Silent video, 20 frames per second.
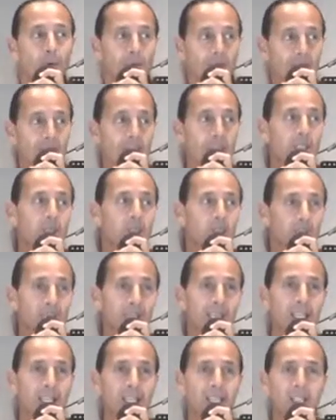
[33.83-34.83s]
when things
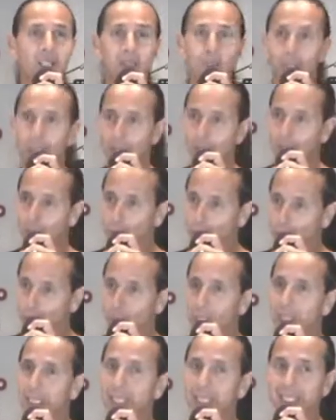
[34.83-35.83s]
begin to get
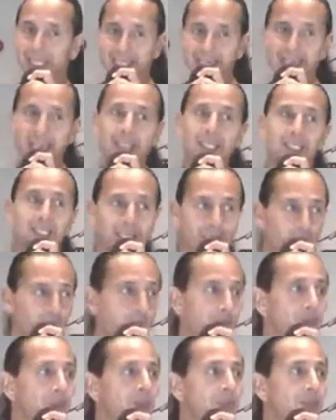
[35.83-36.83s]
really intense
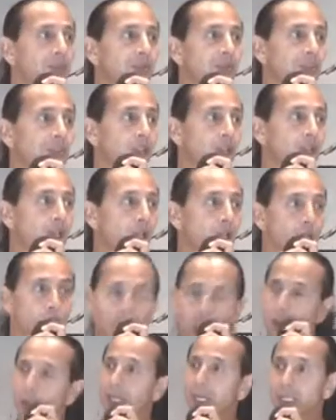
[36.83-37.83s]
here,
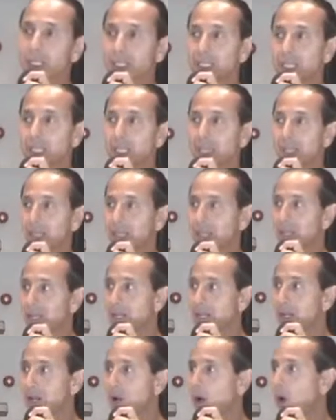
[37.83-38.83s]
you're going to see
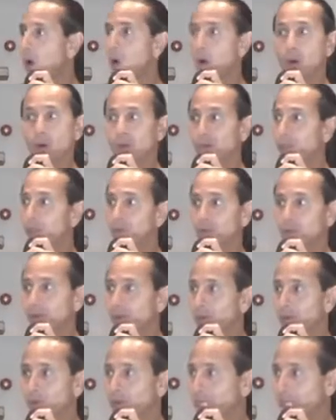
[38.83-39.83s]
a whole different